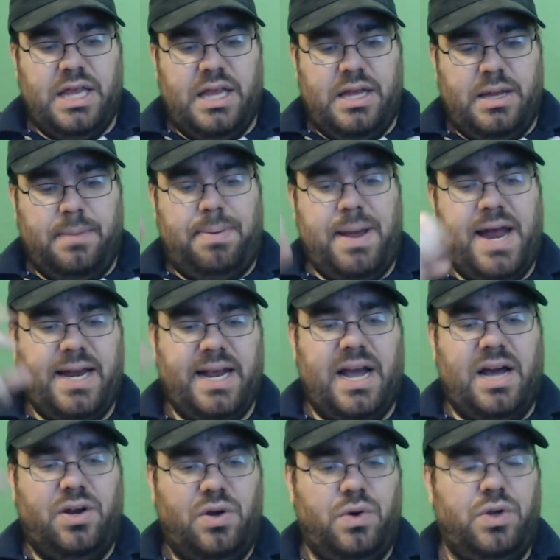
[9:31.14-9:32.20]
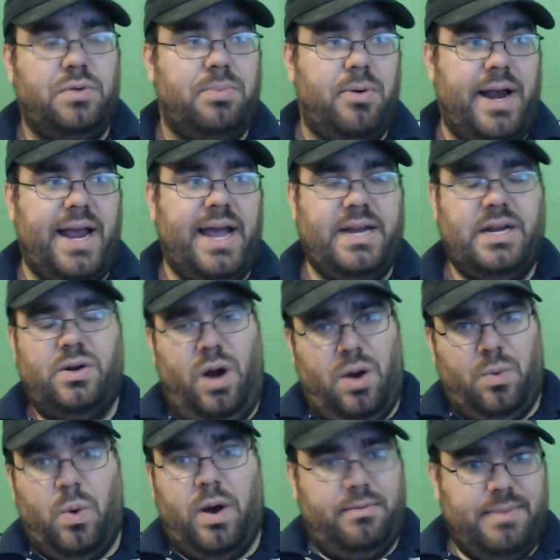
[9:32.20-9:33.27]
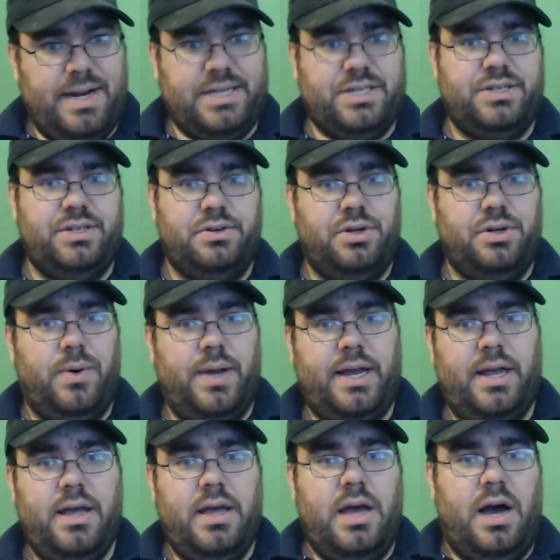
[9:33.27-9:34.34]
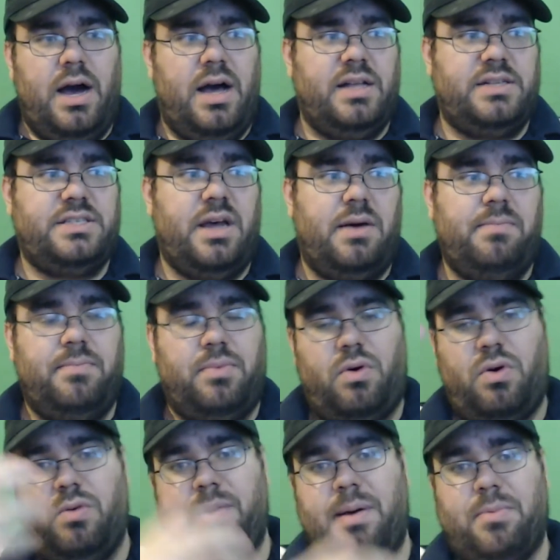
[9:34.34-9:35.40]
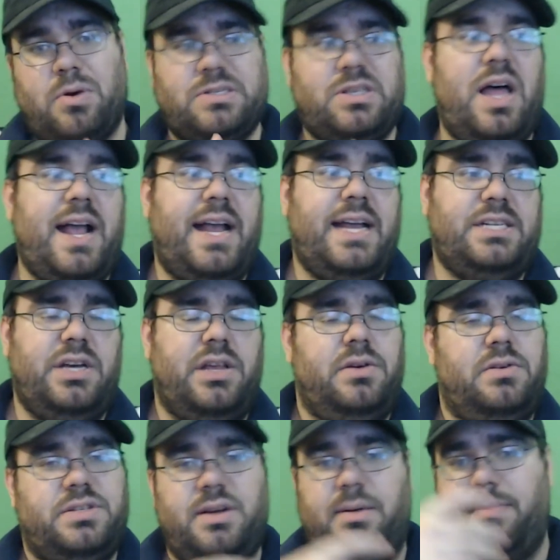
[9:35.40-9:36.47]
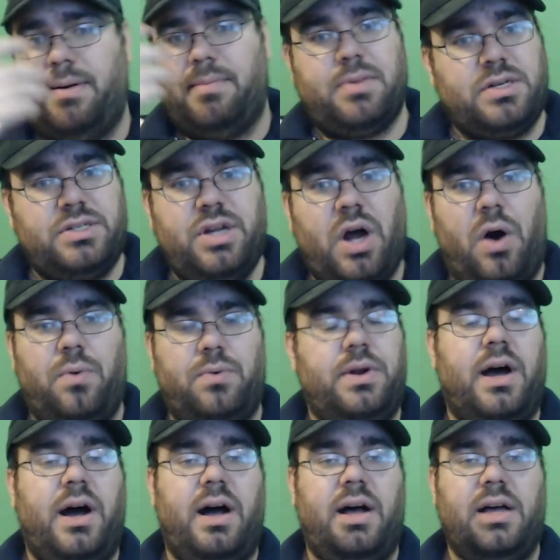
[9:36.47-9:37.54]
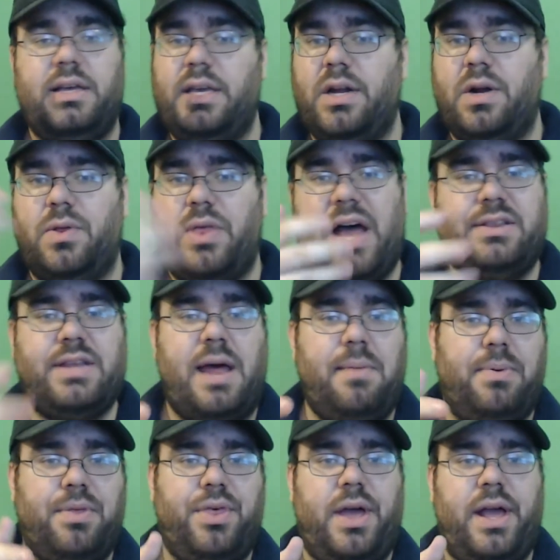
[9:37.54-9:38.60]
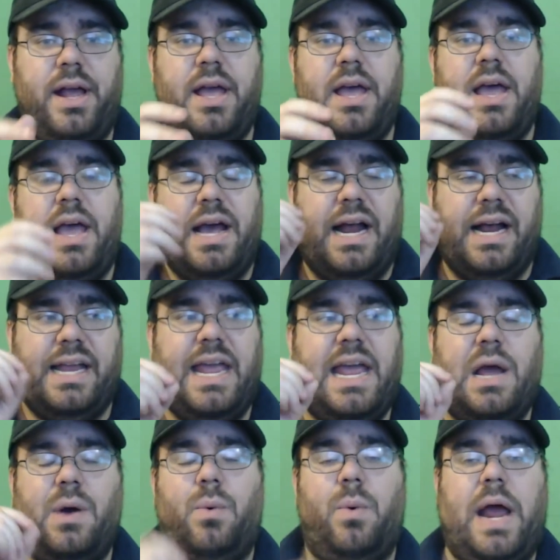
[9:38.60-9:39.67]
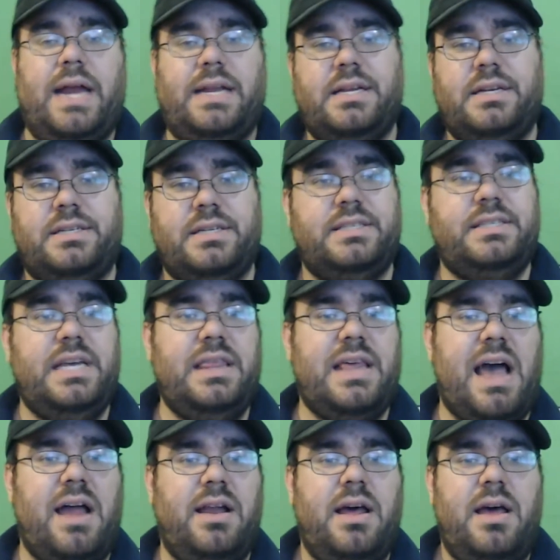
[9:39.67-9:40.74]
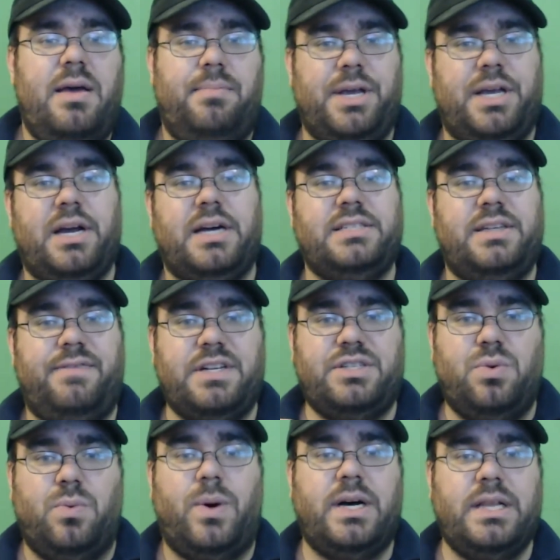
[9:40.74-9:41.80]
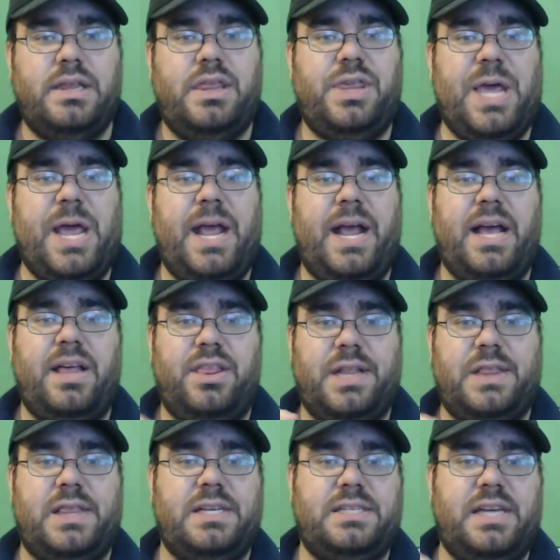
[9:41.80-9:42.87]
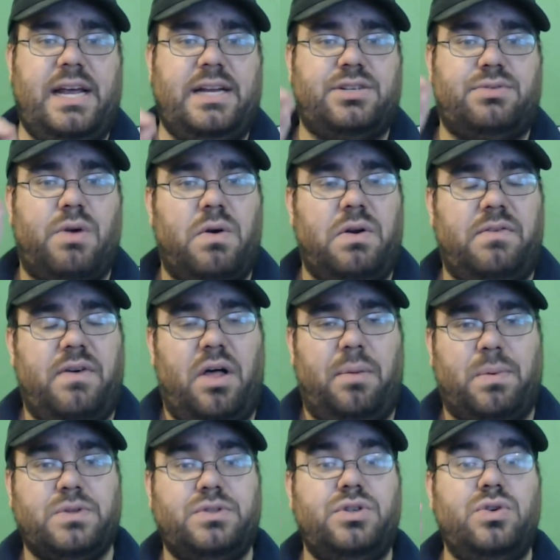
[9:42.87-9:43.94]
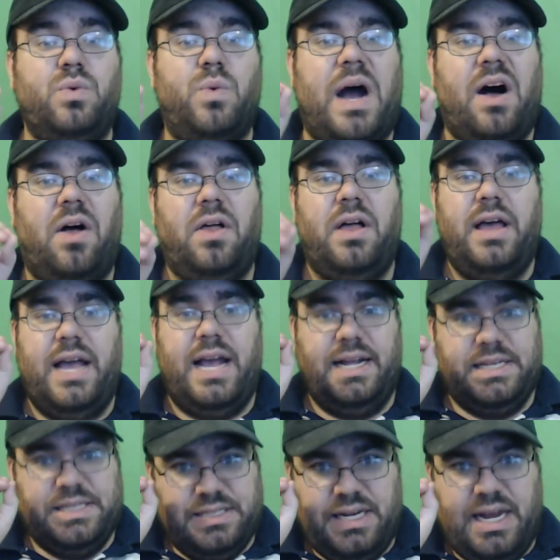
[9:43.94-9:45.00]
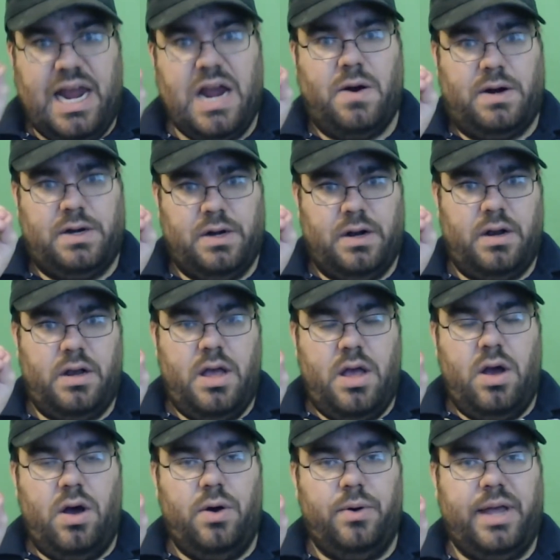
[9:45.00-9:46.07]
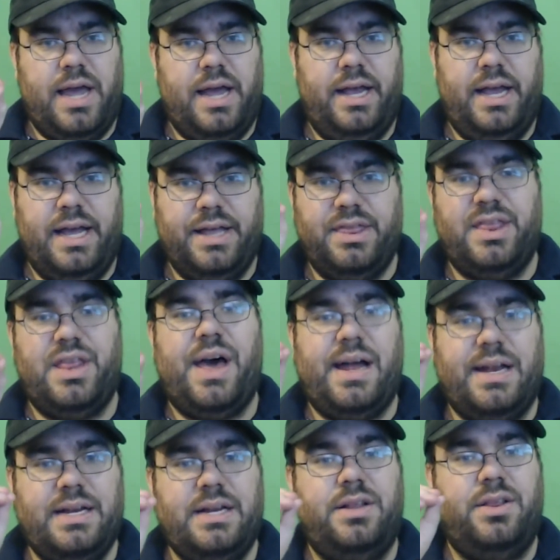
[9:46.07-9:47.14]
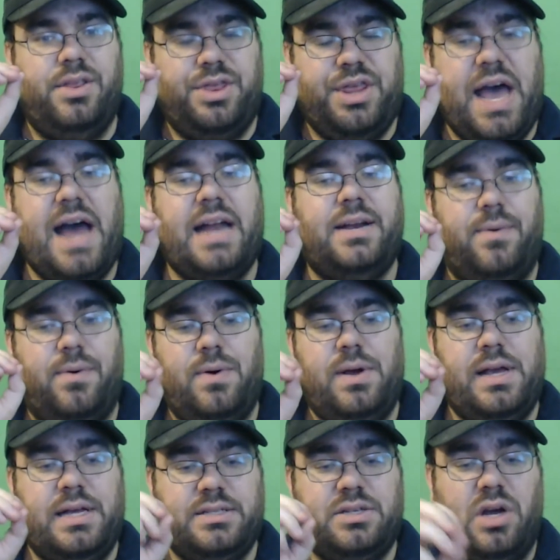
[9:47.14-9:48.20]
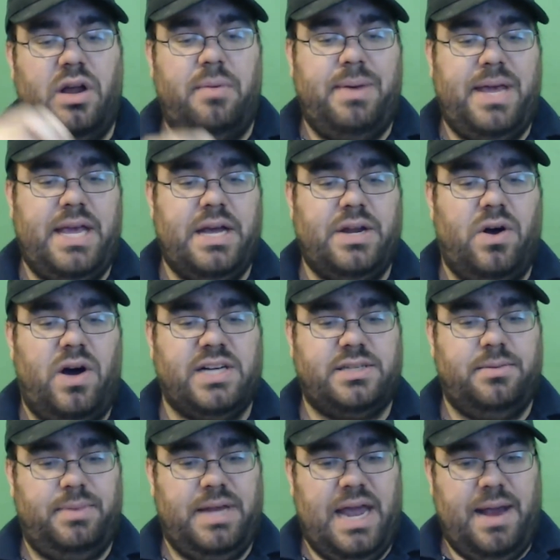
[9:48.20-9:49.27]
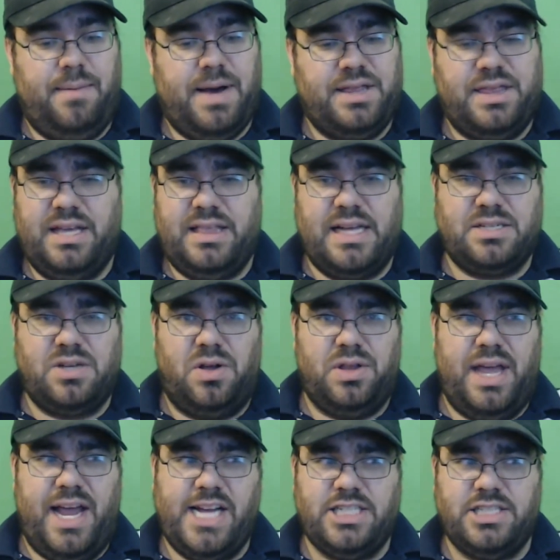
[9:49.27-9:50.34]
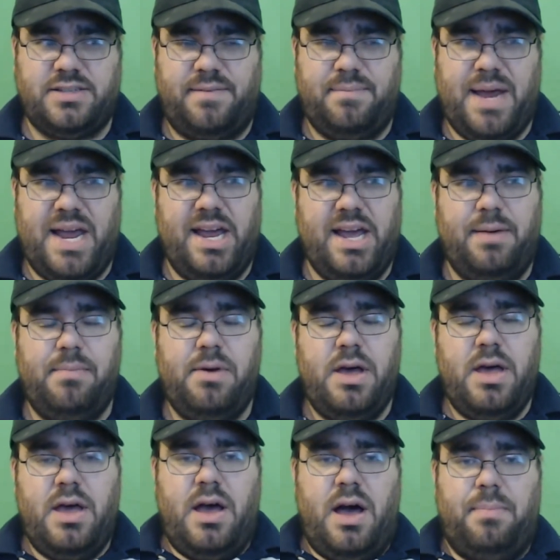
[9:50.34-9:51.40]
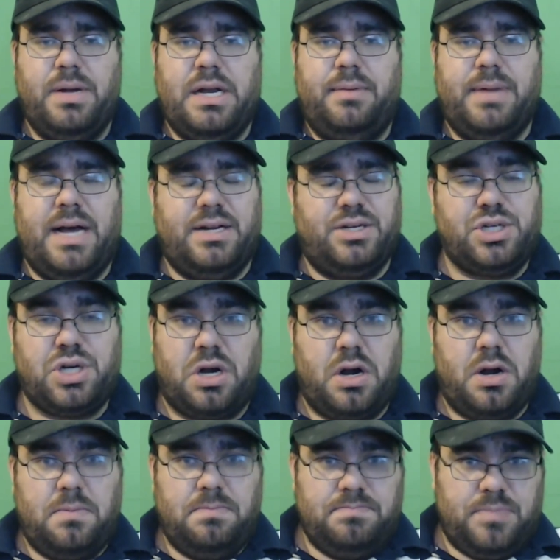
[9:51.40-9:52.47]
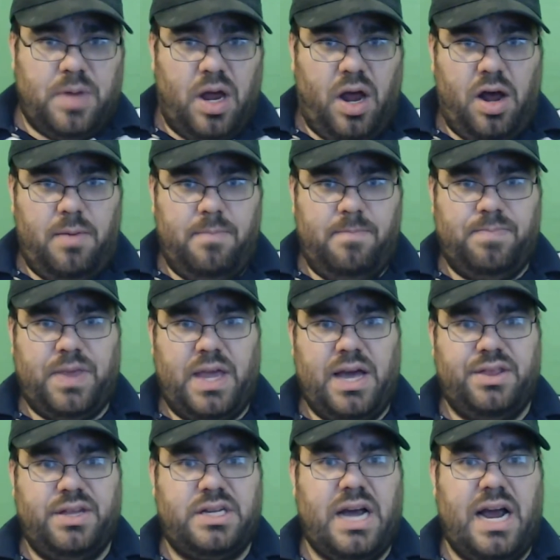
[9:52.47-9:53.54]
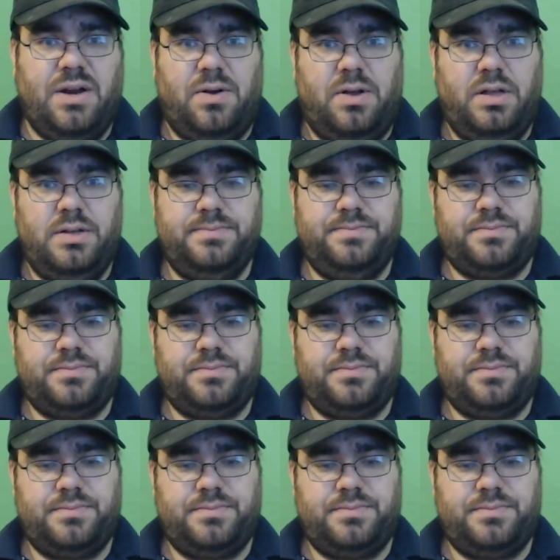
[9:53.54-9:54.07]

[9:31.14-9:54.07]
Depending on who you bring in and on what mission you're doing. Some crew members like each other, some members don't, that type of thing. And I can't wait to see that, because if it's one thing that the Saints Row developers do well, it is character. Okay, and that is going to be an awesome game. I think that's called Agents of Mayhem, but I'm not sure on the title.